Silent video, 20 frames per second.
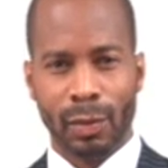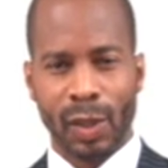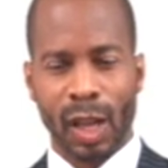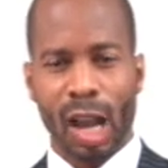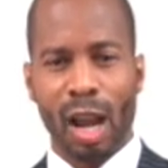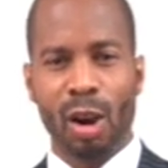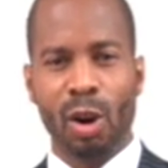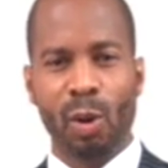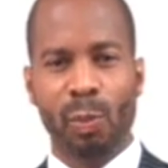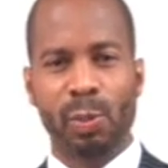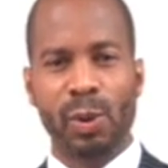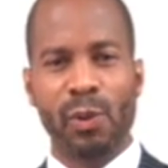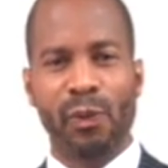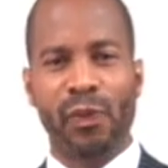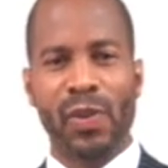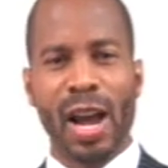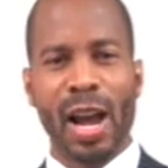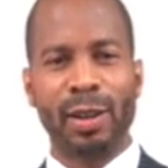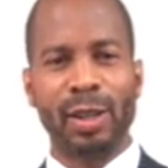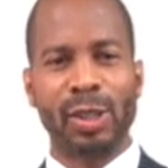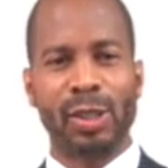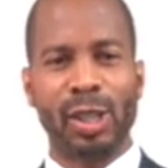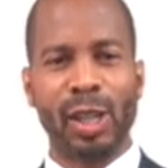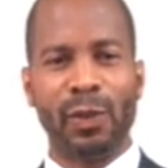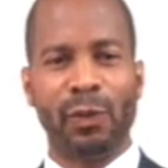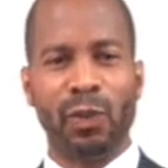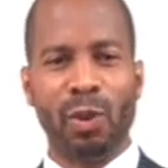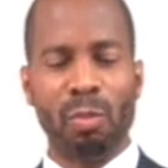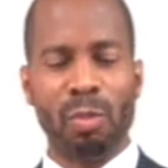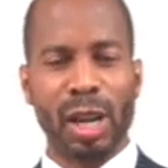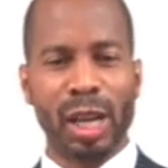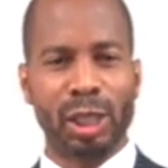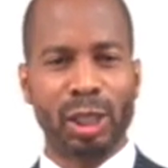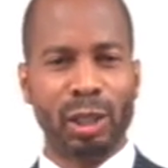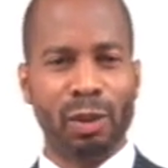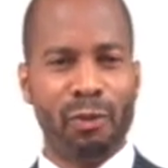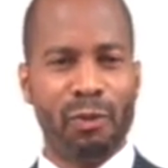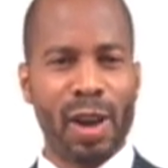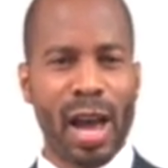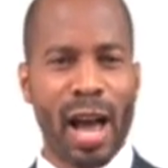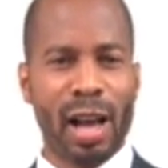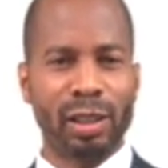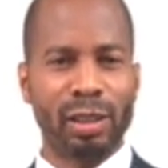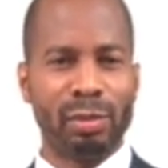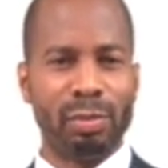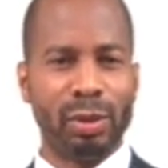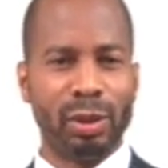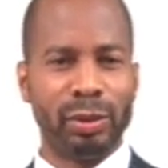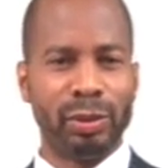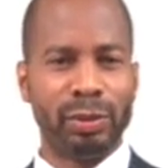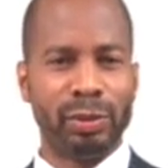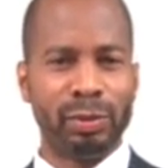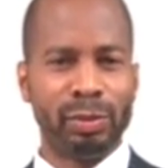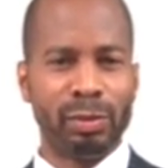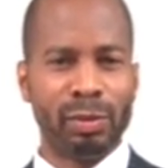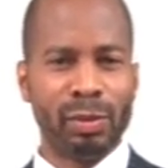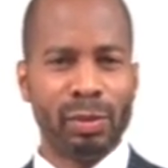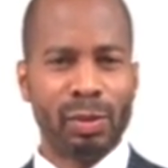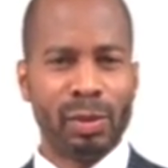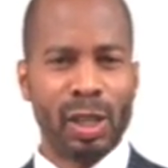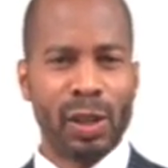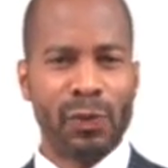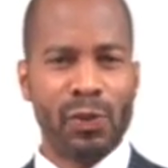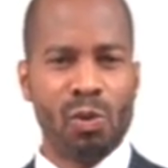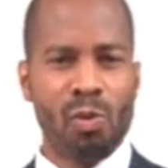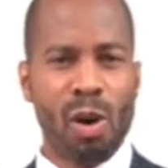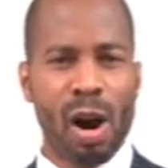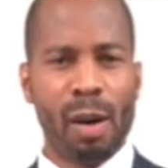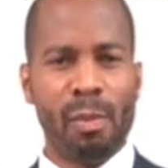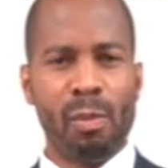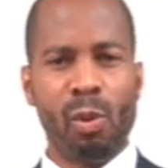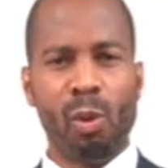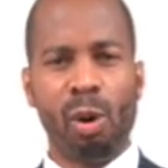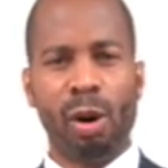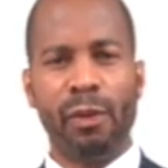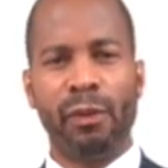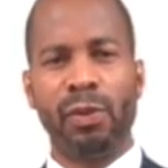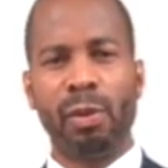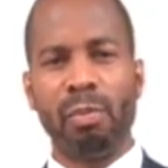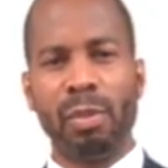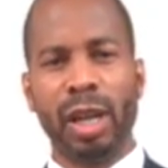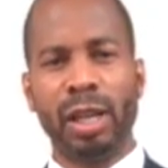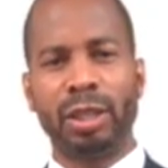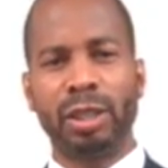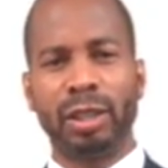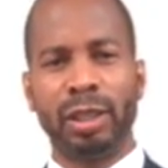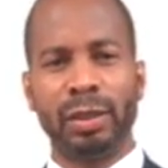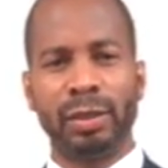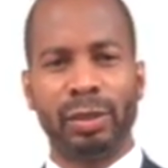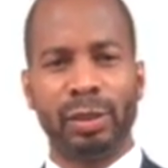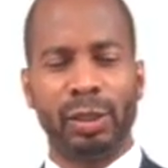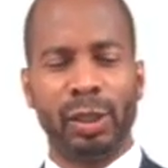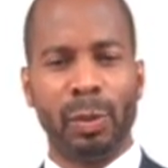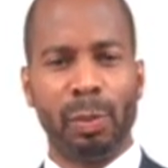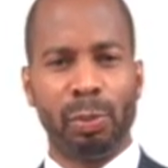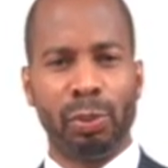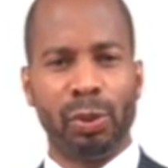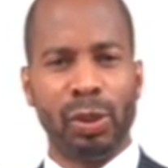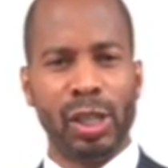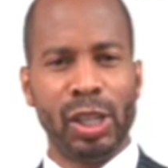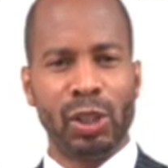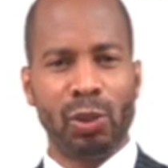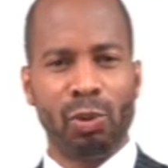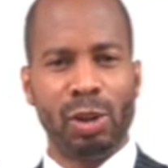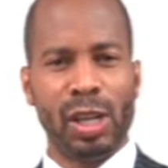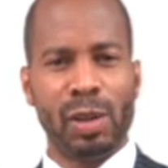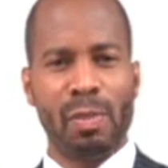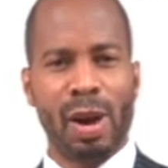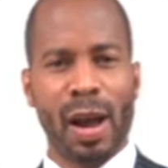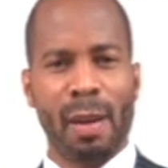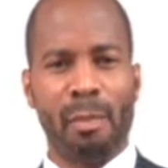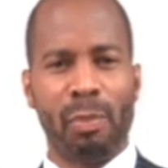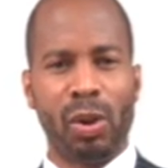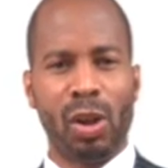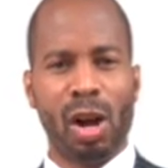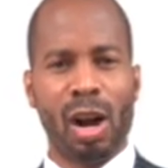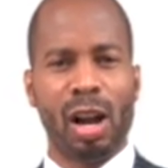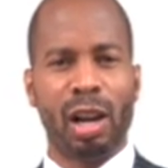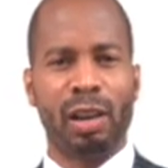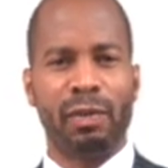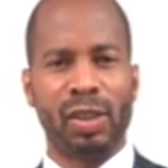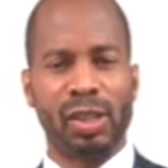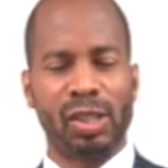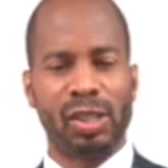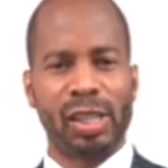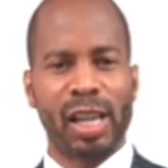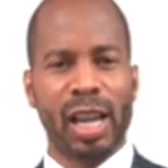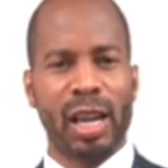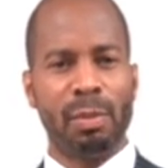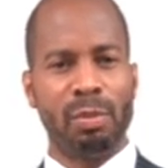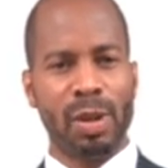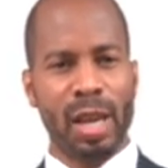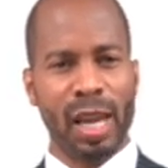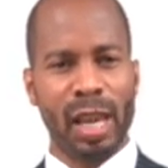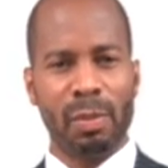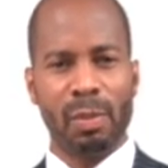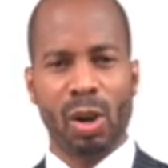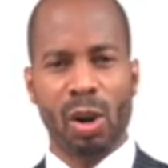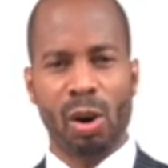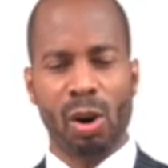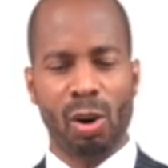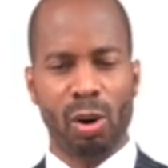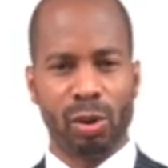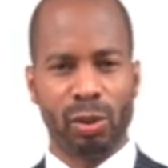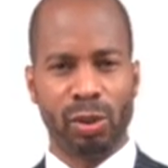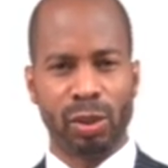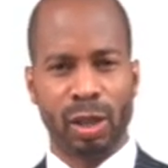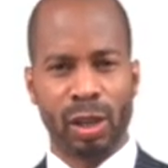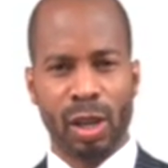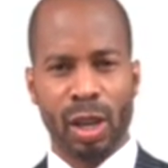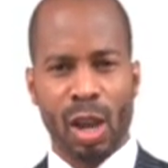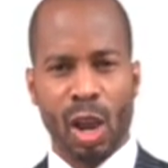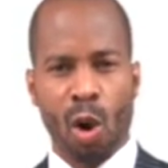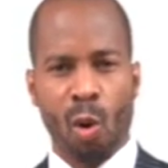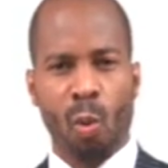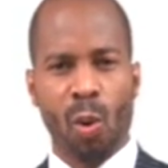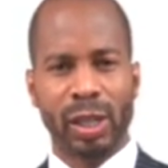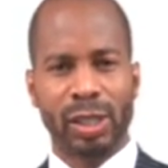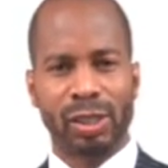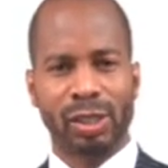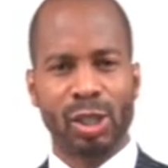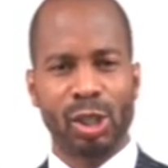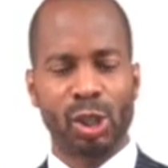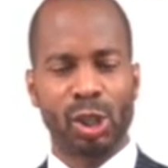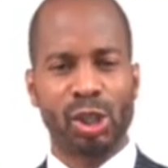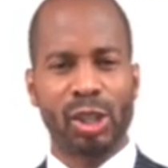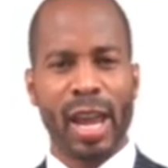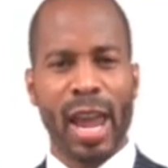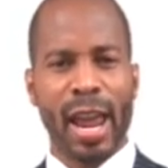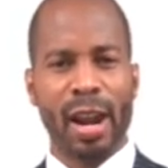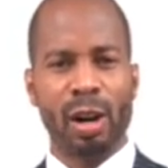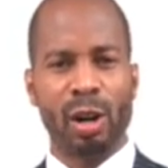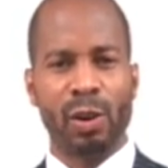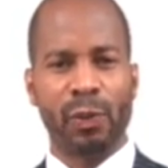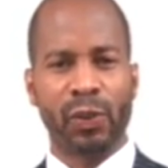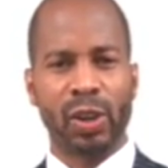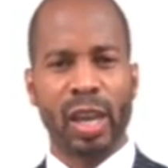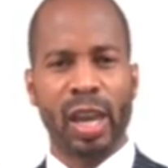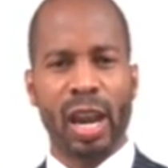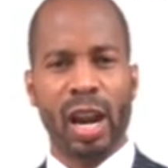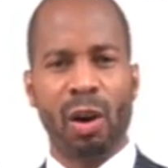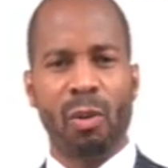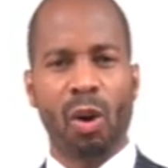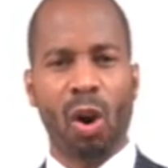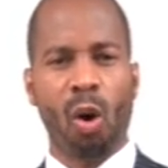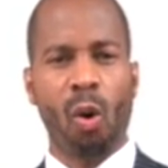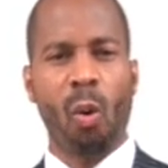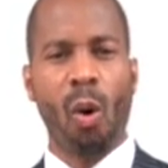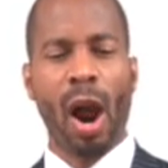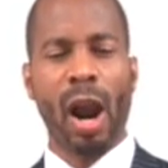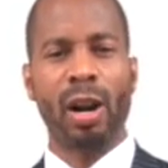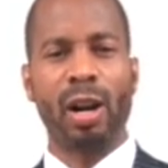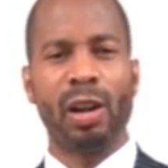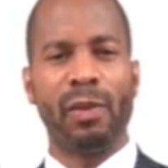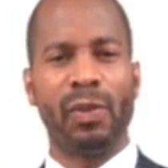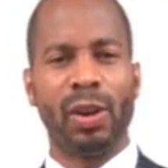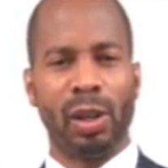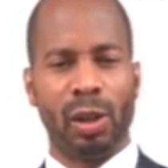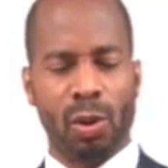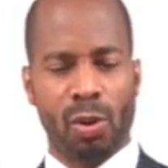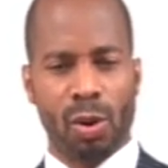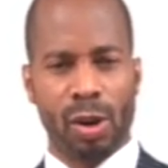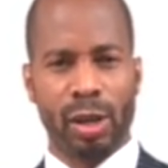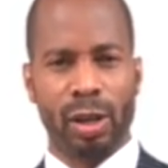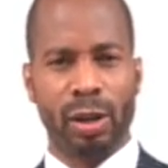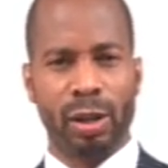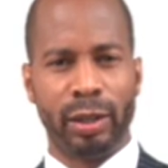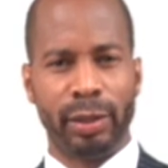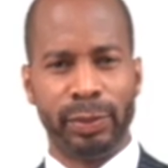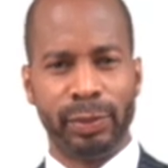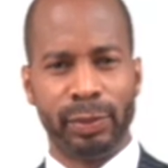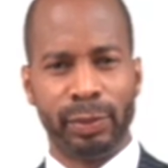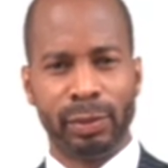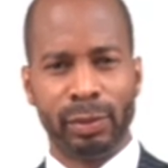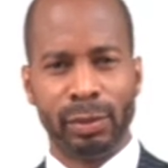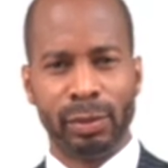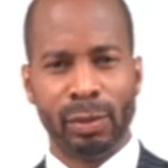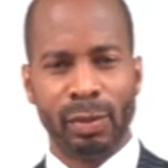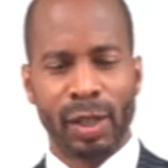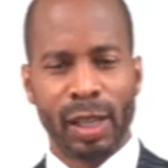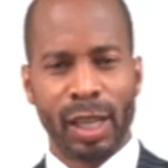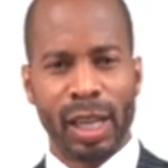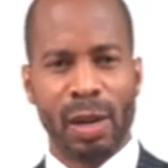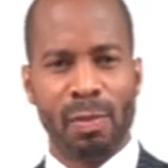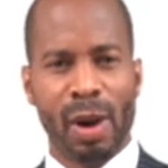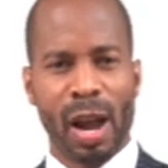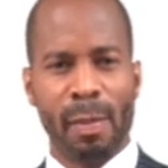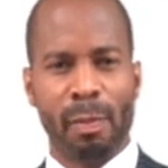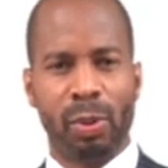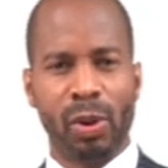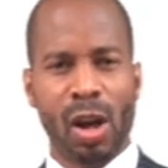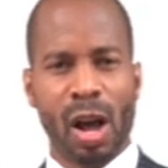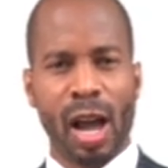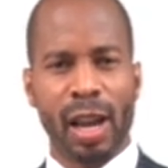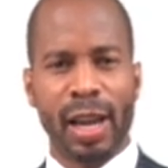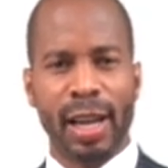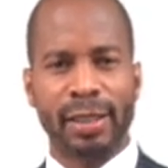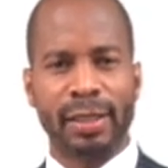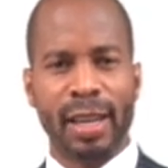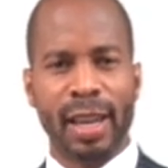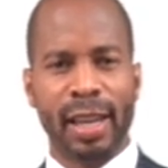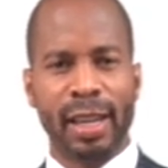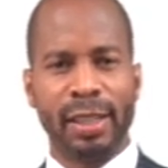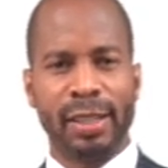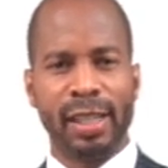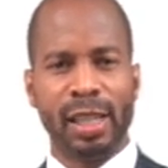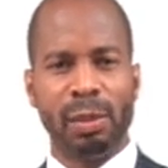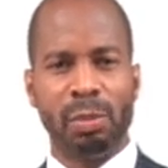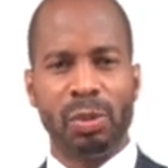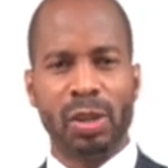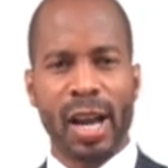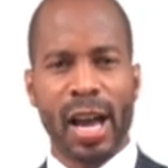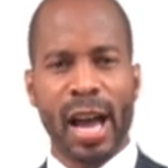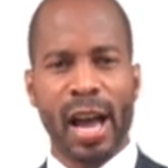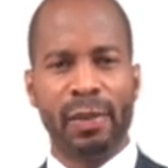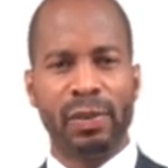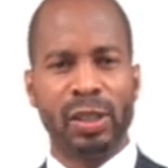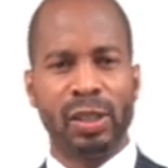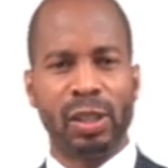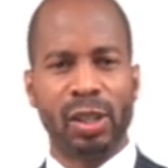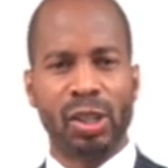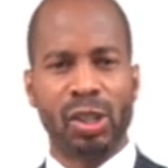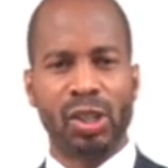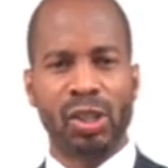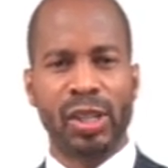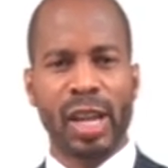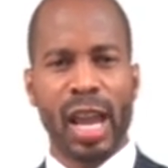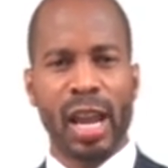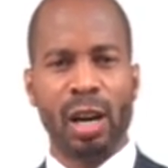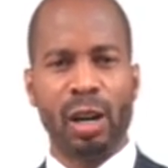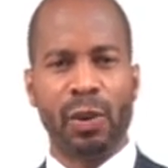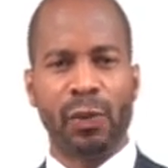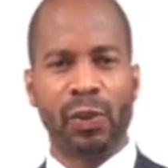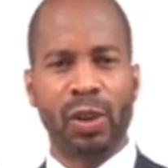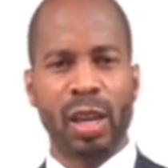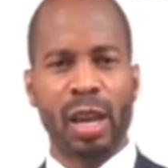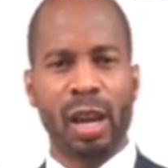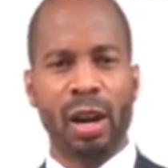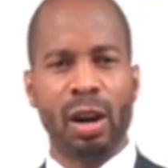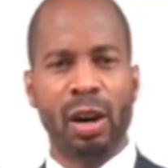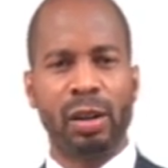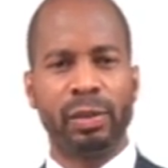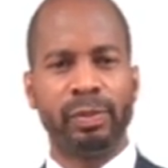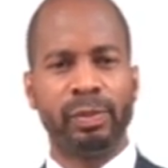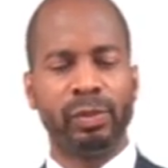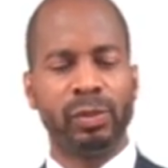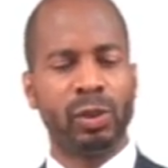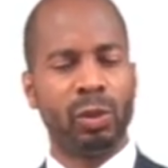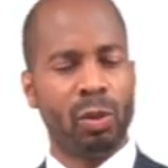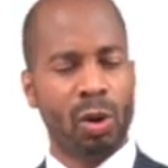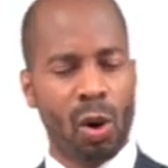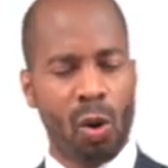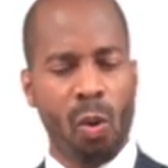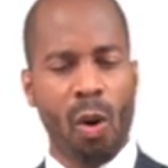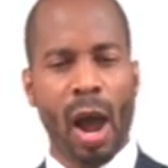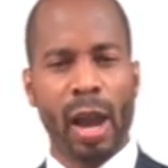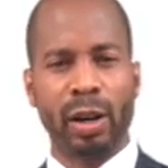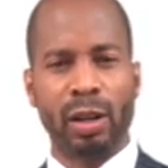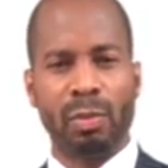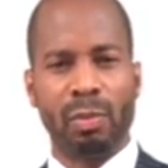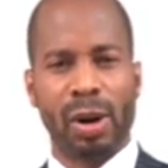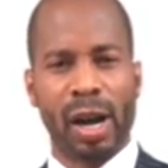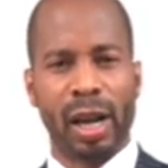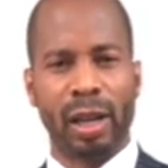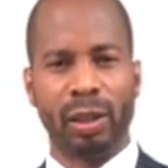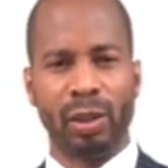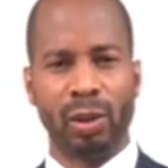I hope you found this information valuable. If you want more information, then please read my blog of the same name called "What's the Standard of Care Required of a Lawyer?" In my blog, I take a deep dive into the standard of care required by a